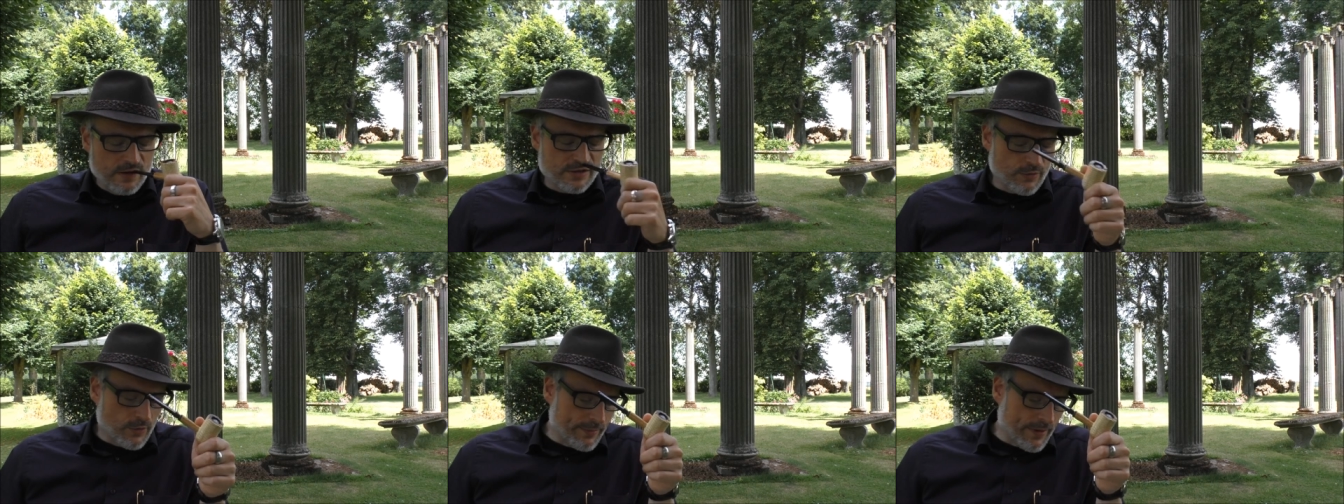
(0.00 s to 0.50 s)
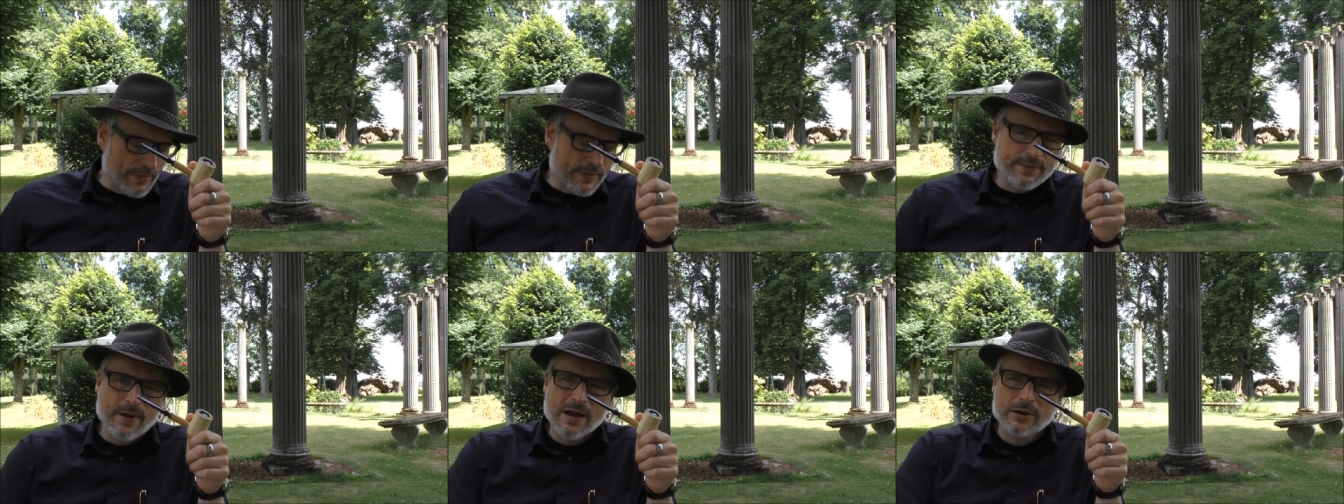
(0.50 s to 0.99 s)
So what about
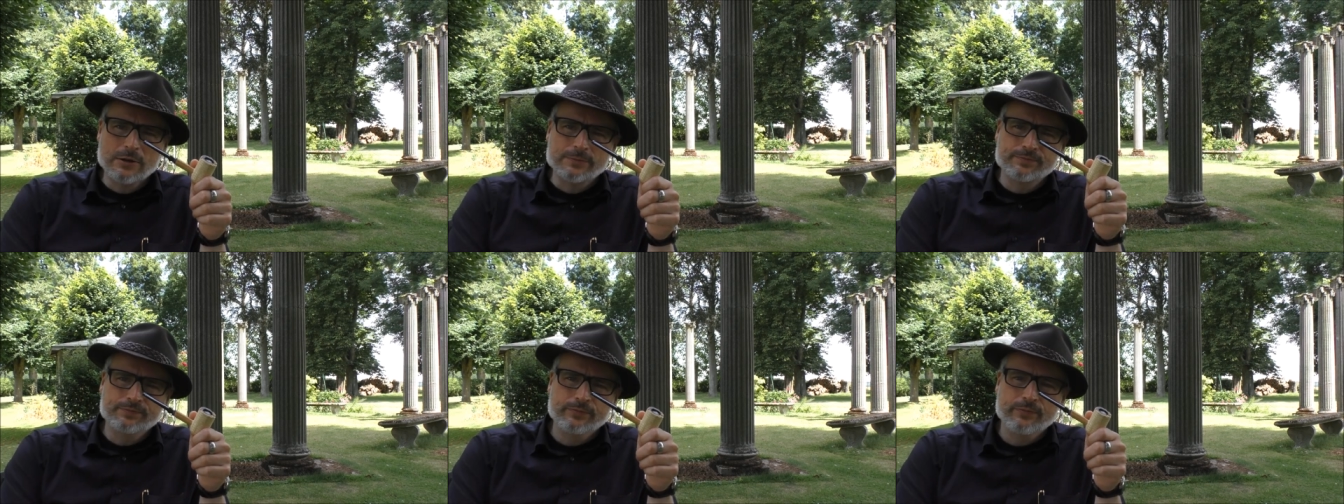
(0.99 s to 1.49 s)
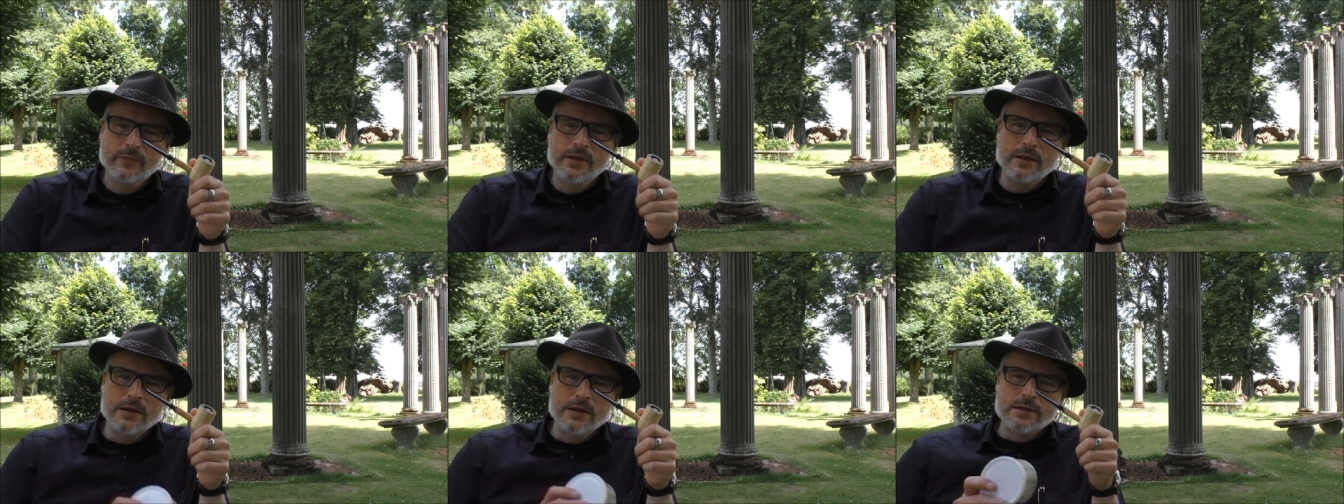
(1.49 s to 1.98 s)
the tobacco?
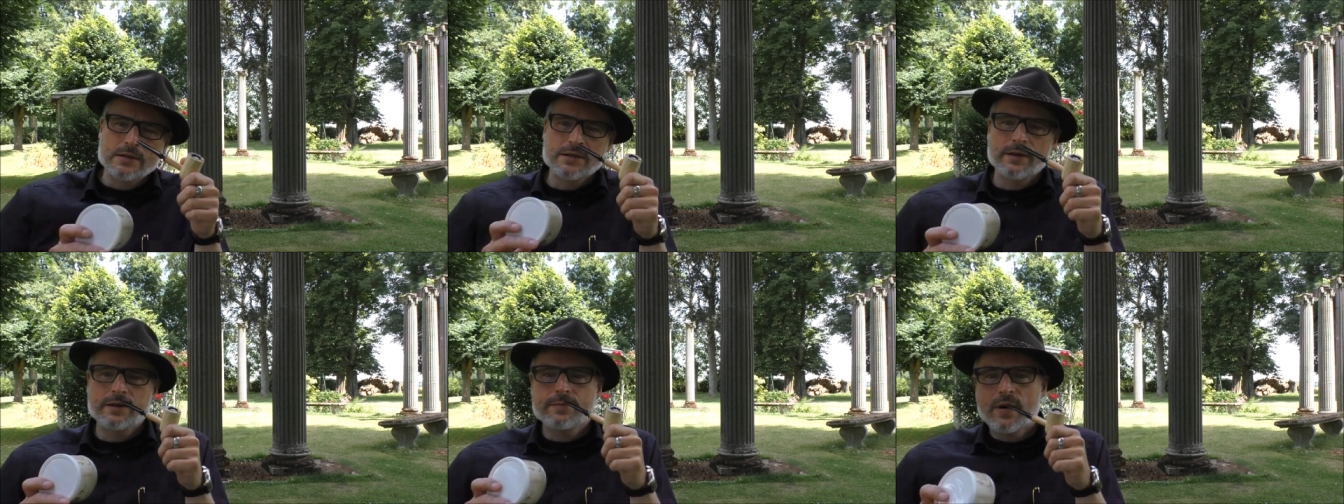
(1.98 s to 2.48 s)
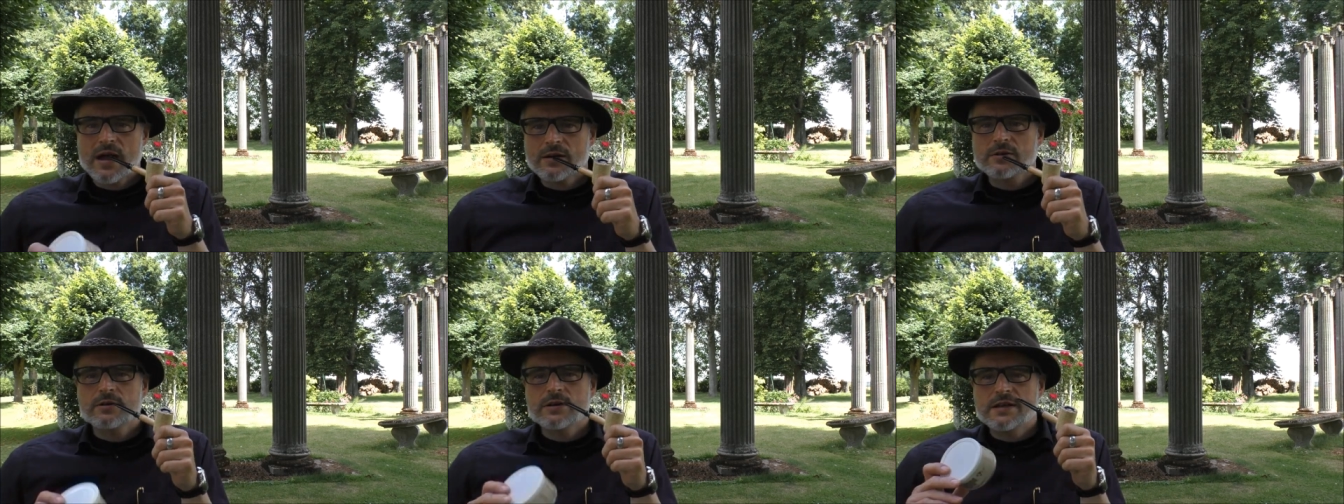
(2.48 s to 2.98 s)
So the
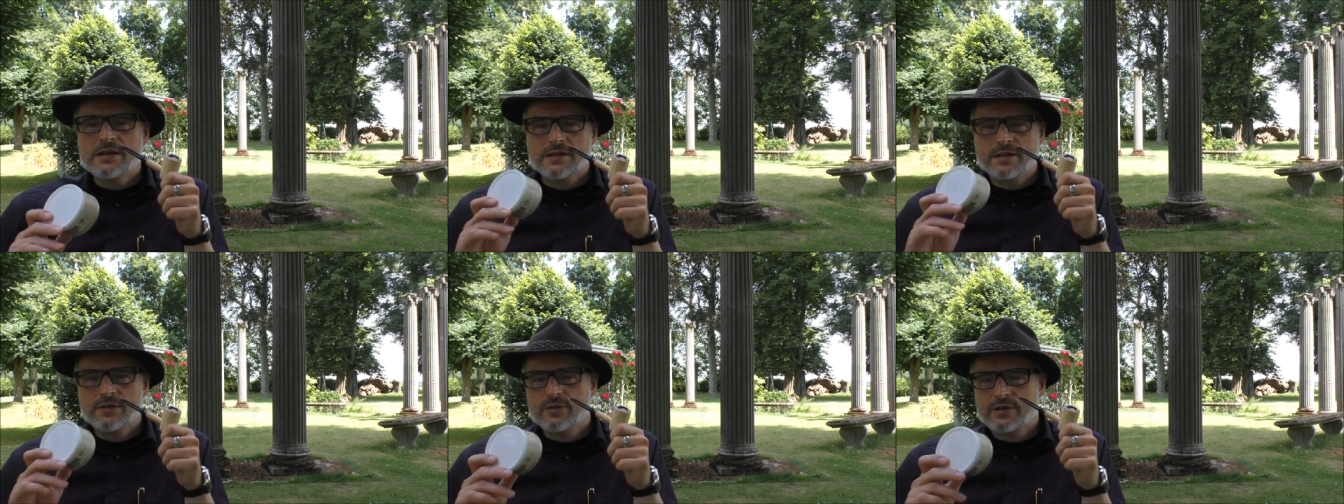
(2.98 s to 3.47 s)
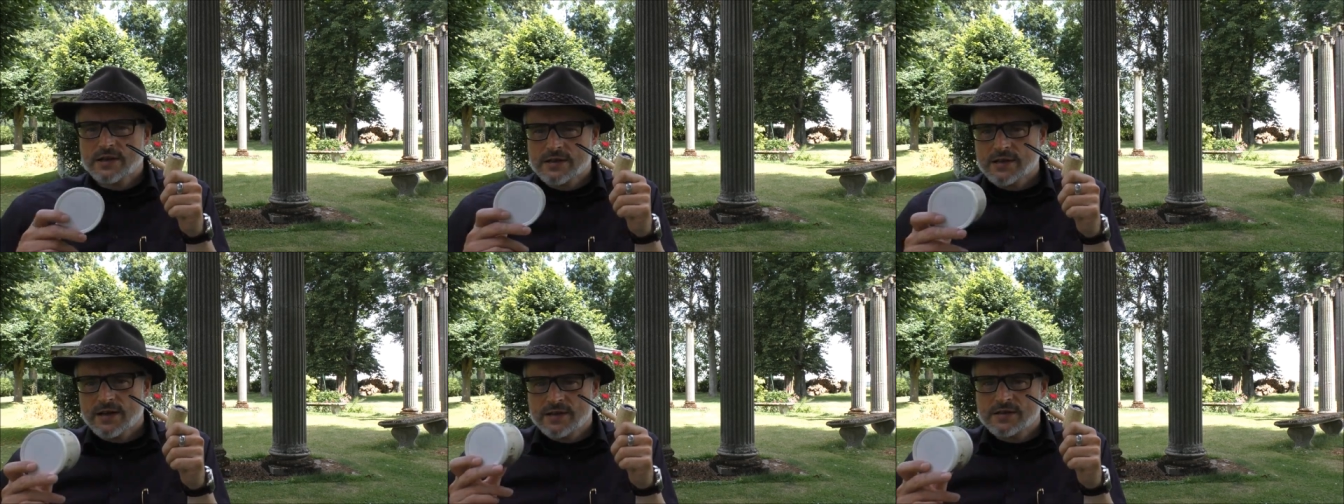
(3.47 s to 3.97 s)
tobacco is interesting. I
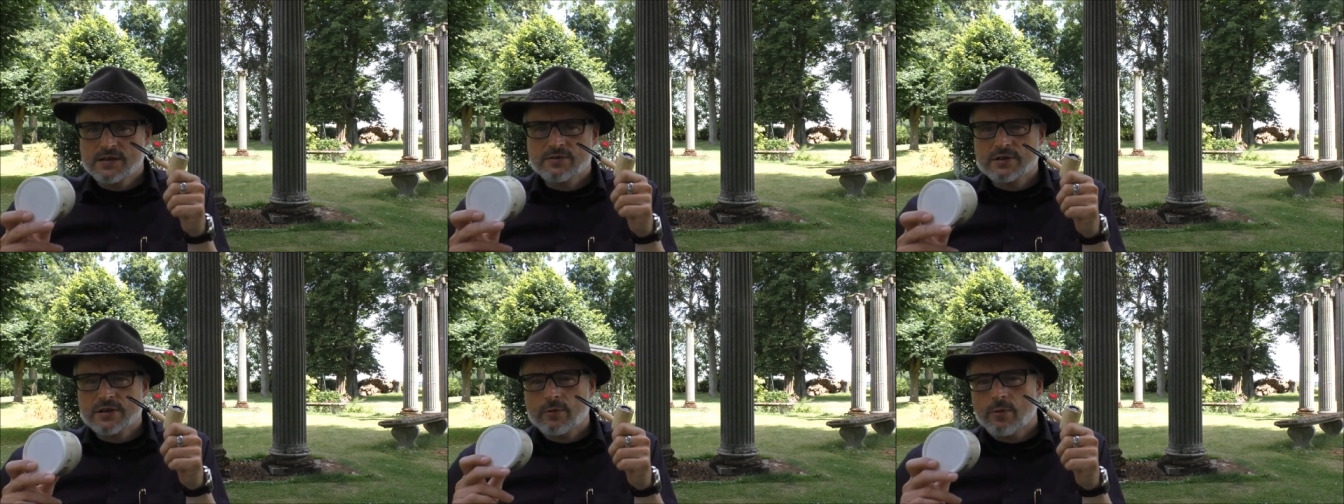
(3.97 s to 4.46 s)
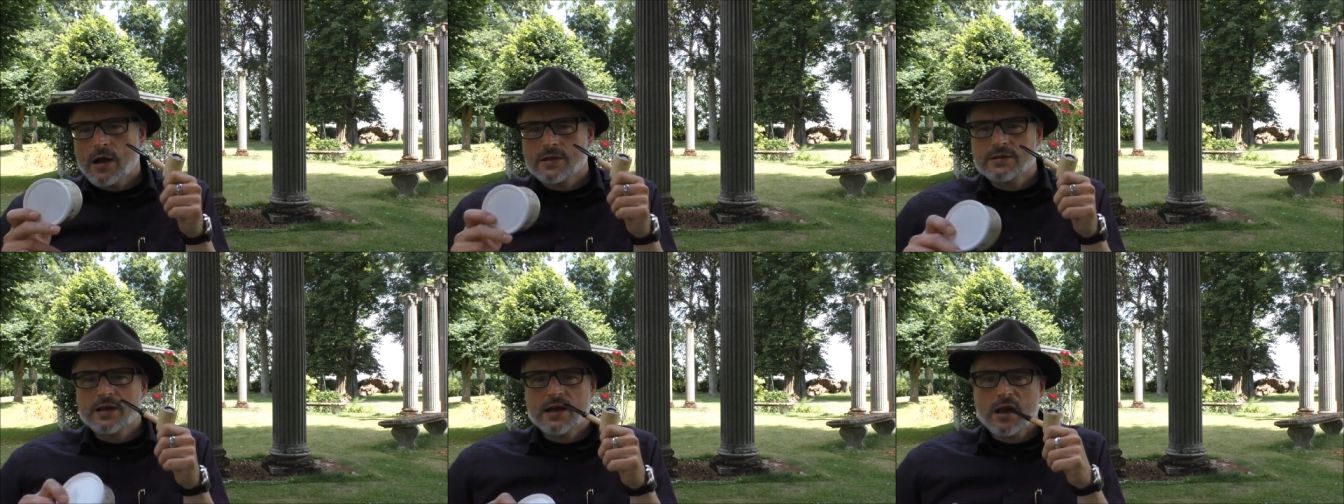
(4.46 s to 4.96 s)
said it's interesting. Why
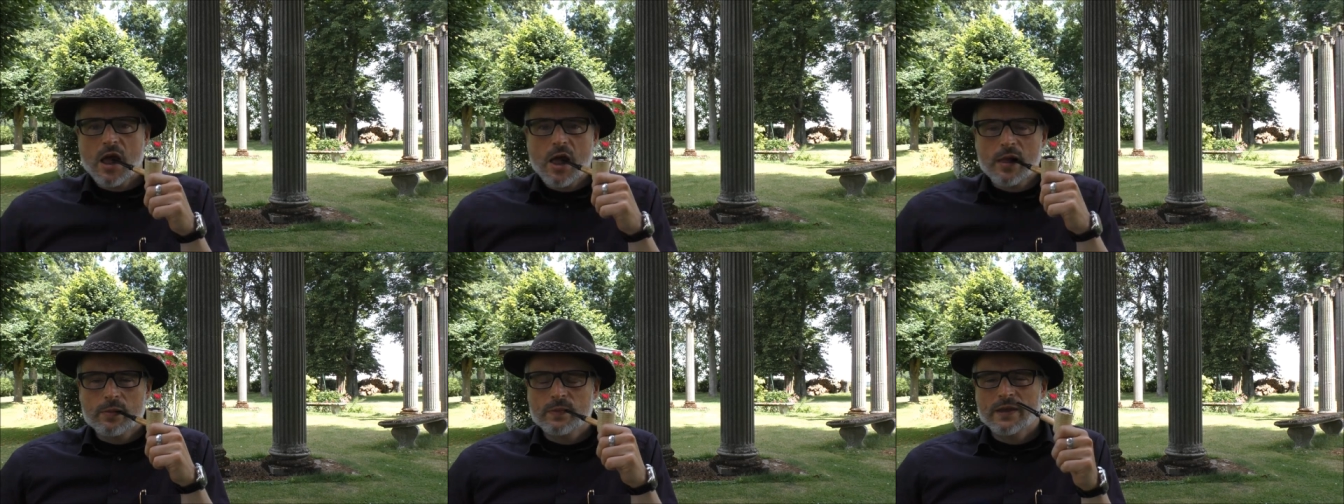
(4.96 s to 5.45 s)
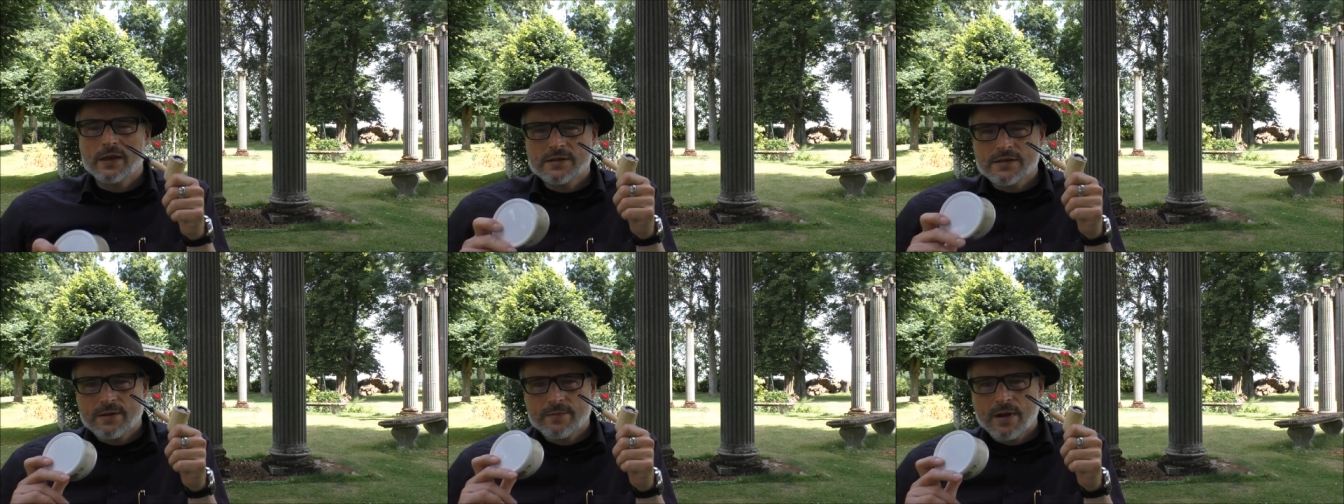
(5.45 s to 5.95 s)
is that?
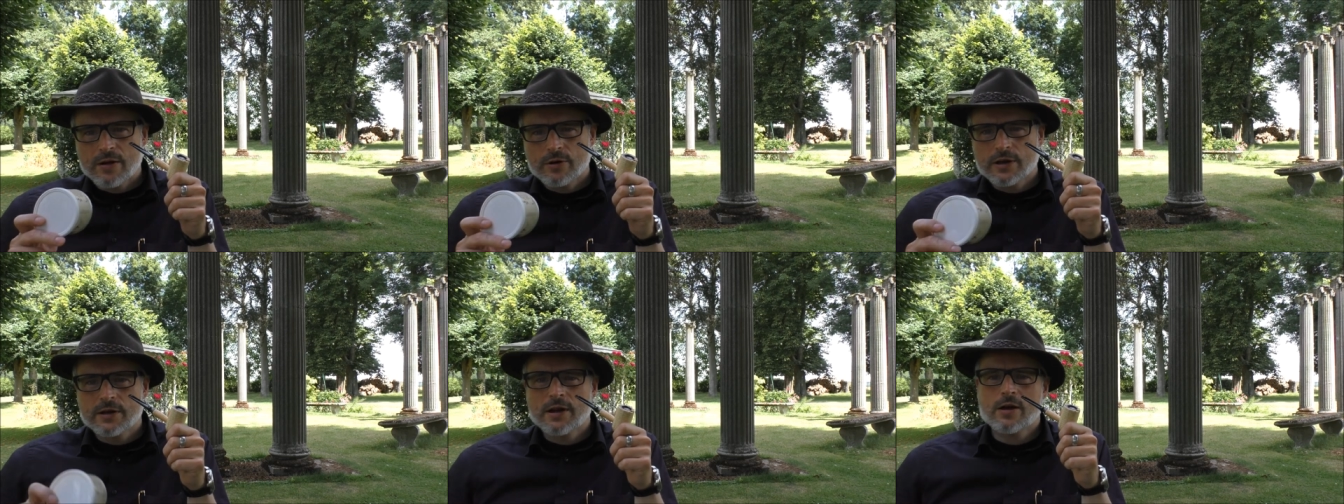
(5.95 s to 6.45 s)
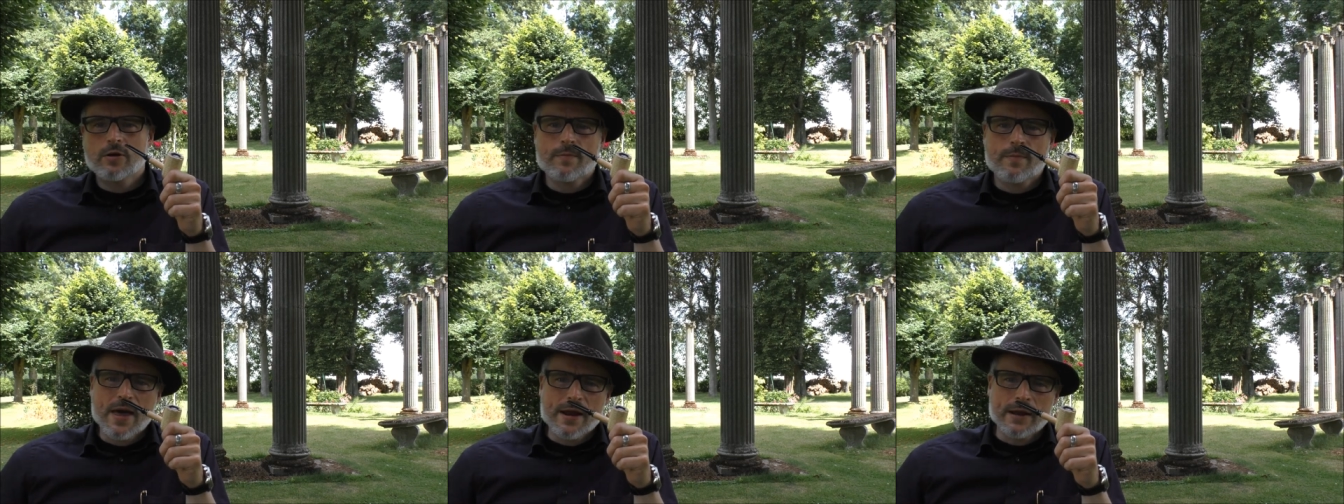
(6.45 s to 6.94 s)
It's an American
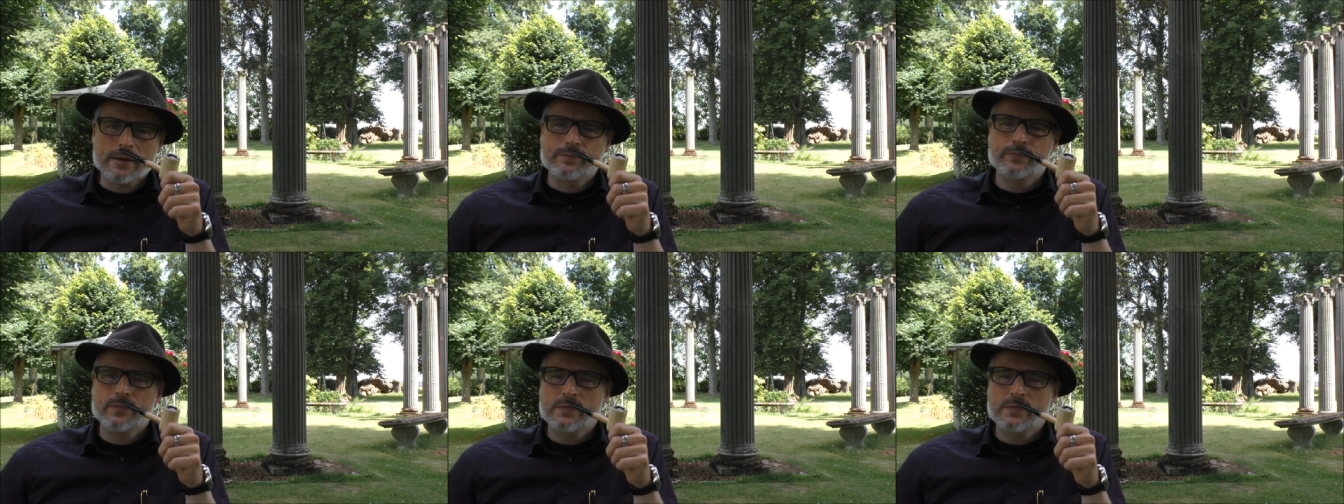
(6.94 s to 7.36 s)
aromatic.